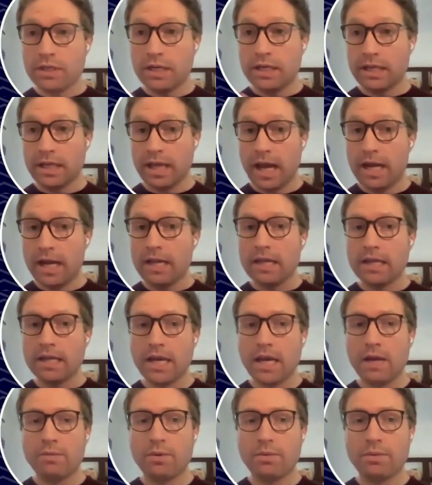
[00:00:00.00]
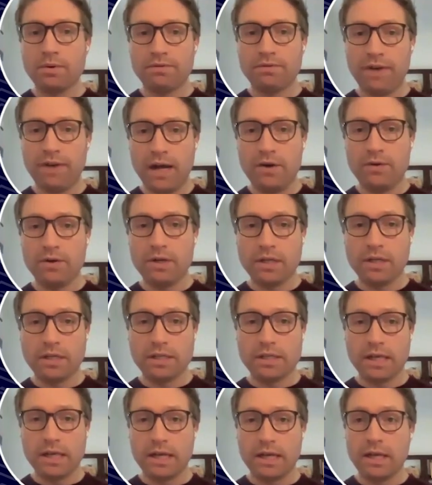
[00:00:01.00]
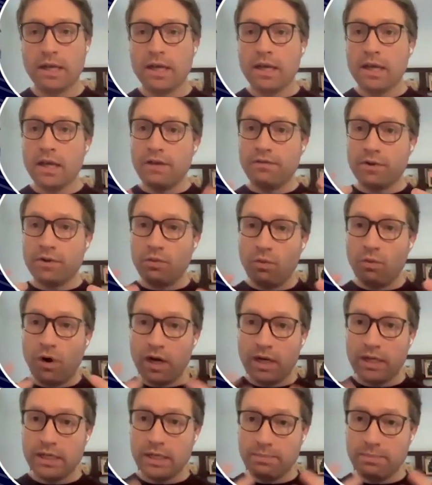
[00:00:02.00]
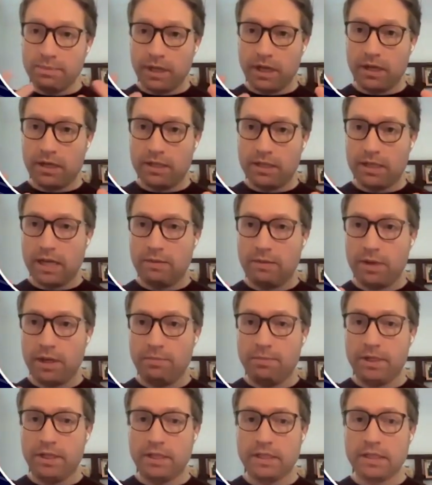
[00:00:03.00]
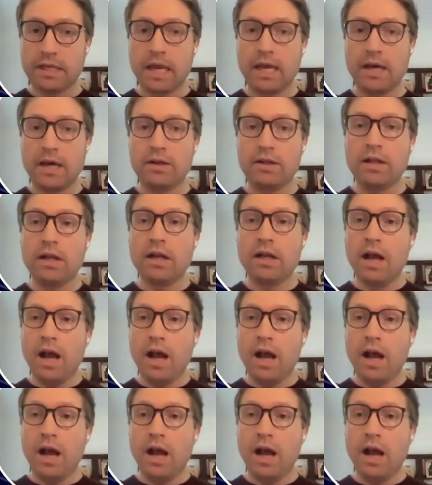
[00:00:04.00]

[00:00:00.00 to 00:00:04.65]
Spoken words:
And at the end of the day, what we found is that if you want to deeply understand people at scale,